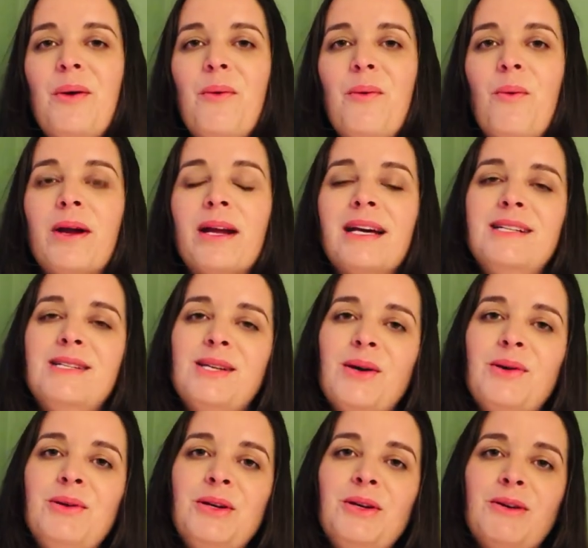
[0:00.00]
What I
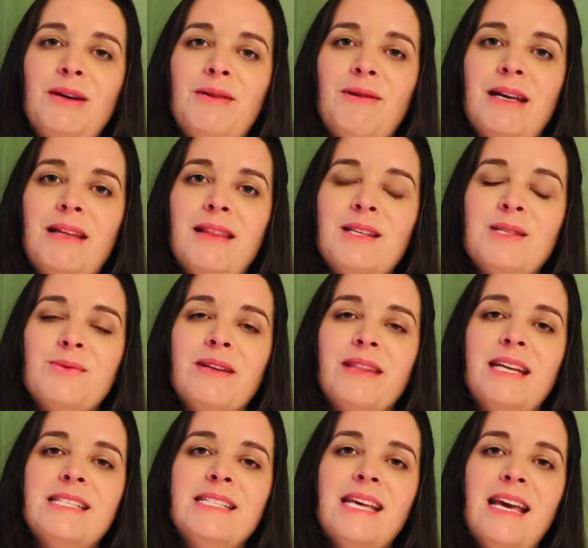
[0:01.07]
don't agree with is where
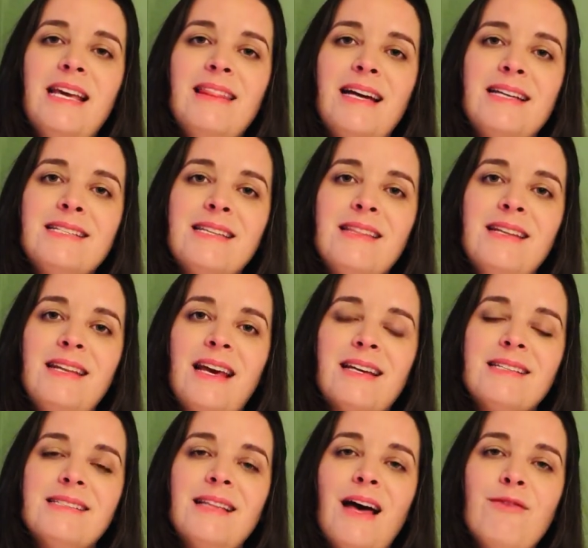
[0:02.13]
they take that to the
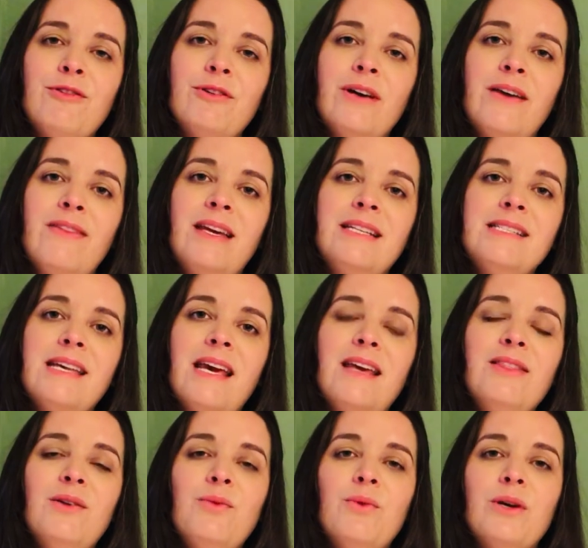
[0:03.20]
next level and they take
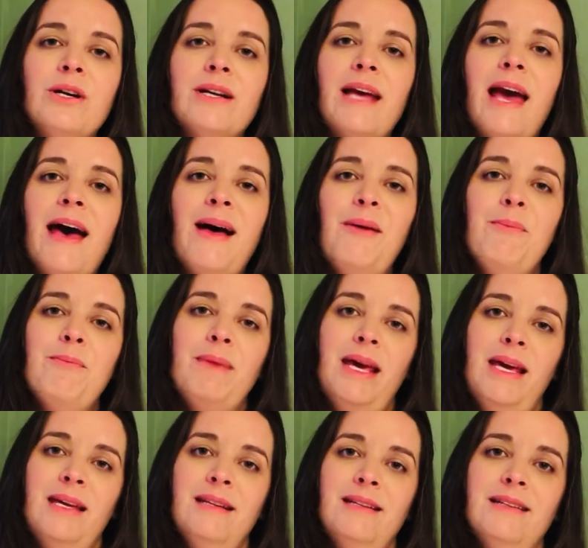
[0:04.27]
the word
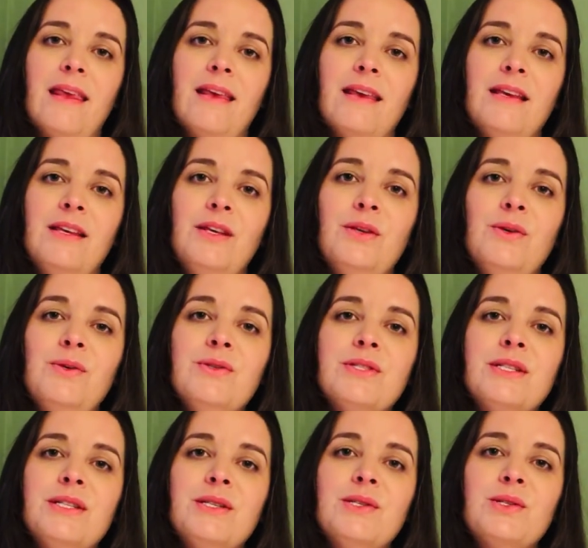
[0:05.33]
helpmate, used
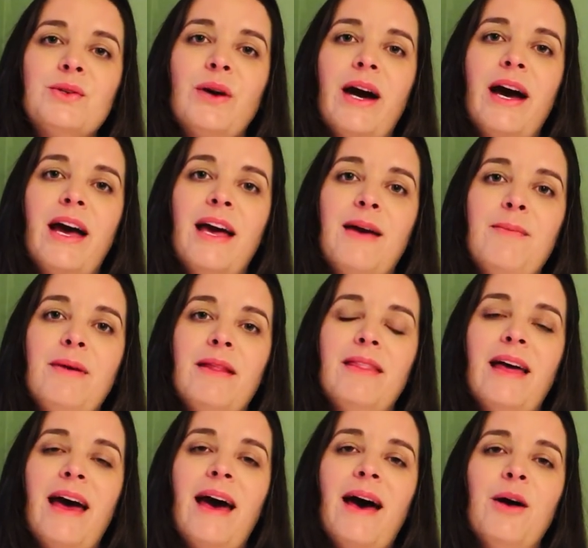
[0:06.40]
to describe
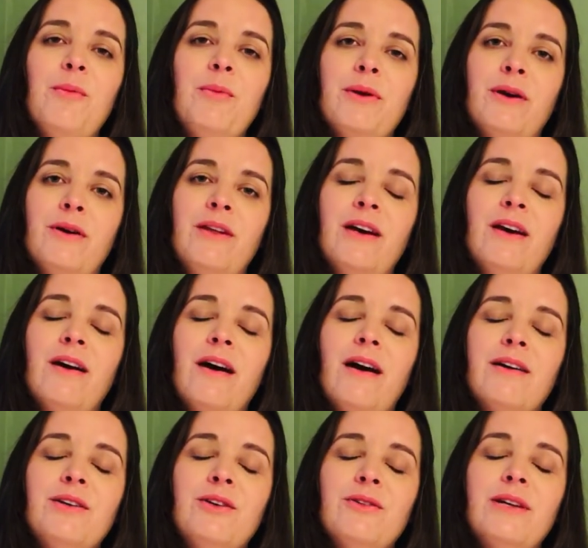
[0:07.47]
the helper that
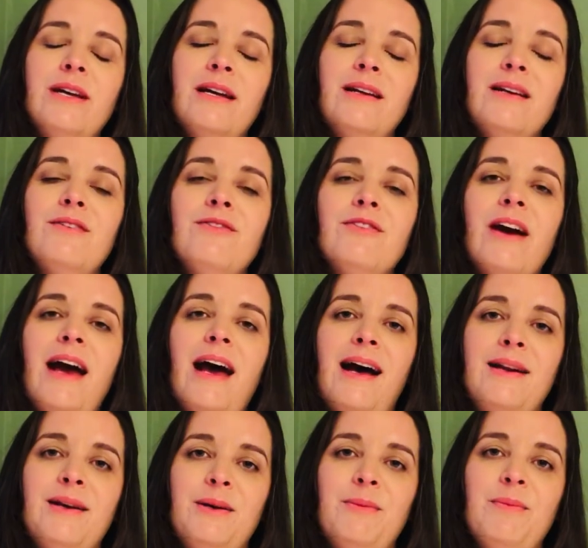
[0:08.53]
God created for
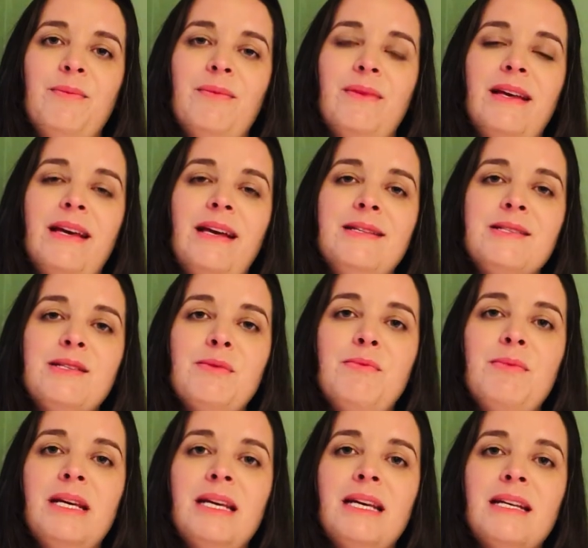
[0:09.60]
Adam, to
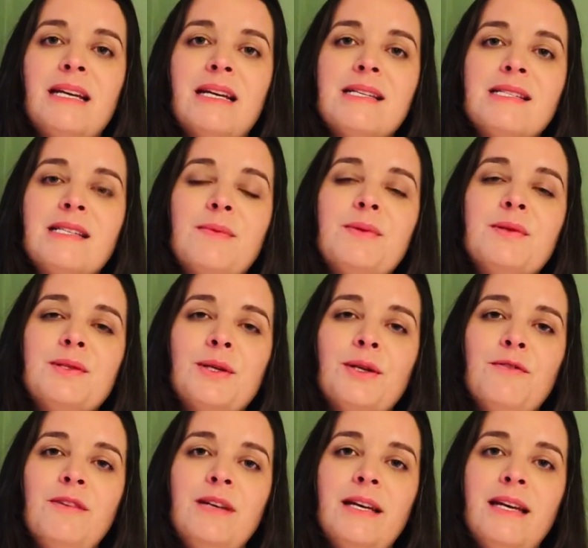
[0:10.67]
mean a
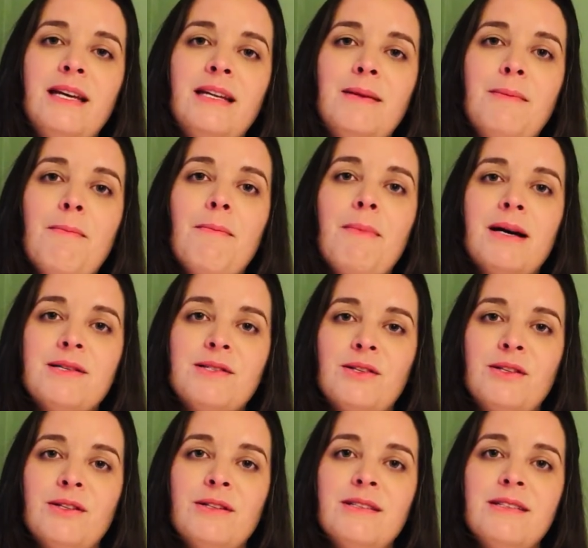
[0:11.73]
subservient,
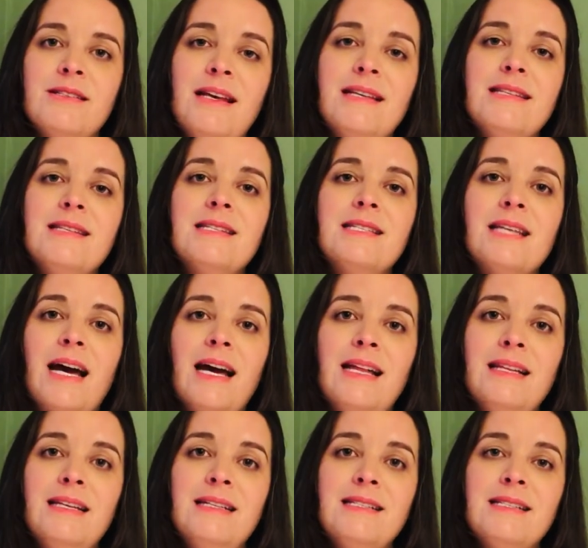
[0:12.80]
muzzled,
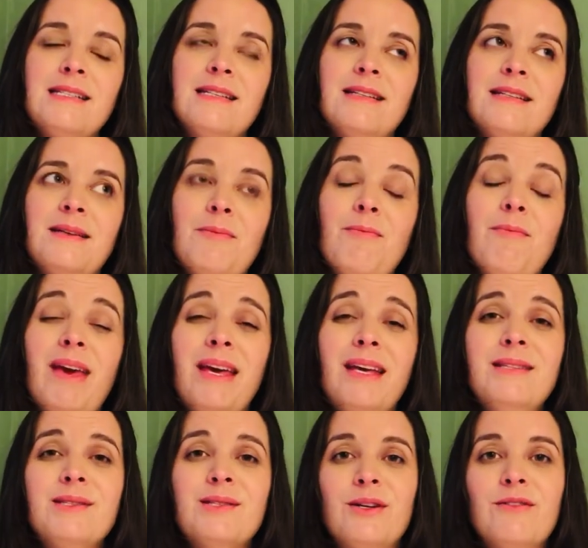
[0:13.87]
silent,
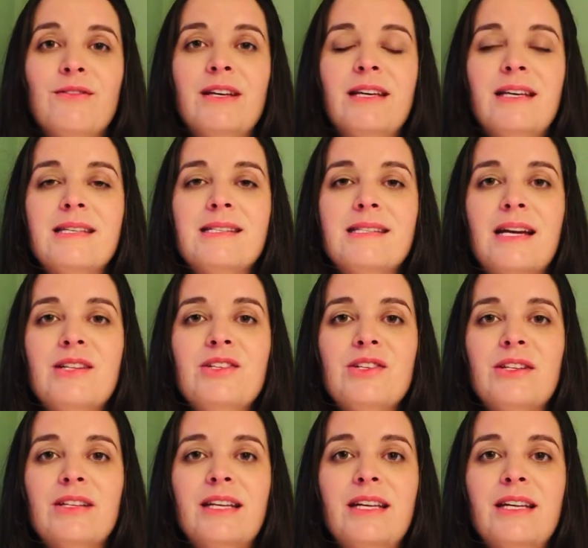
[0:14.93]
maidservant,
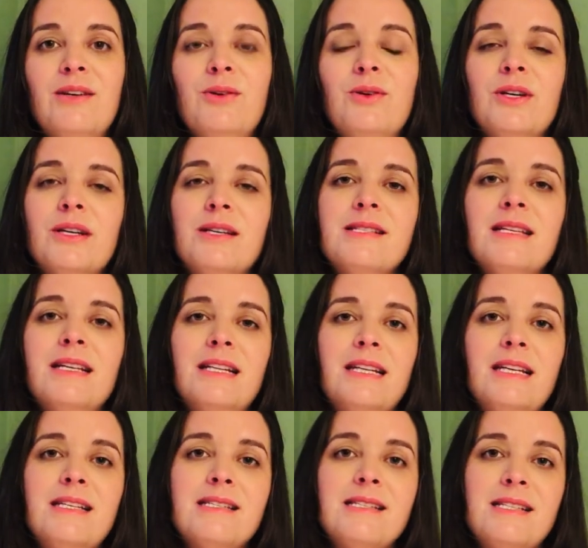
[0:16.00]
essentially, who cooks and
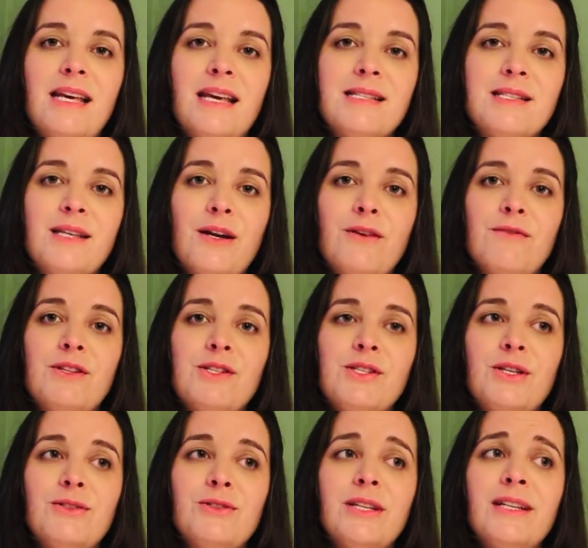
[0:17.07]
cleans and takes care of the
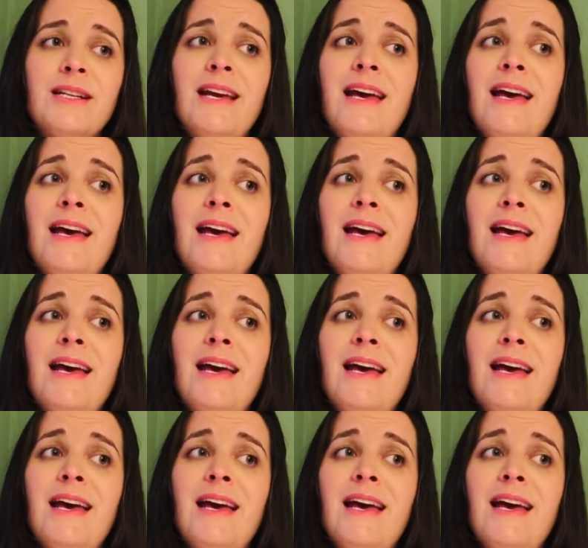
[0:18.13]
children.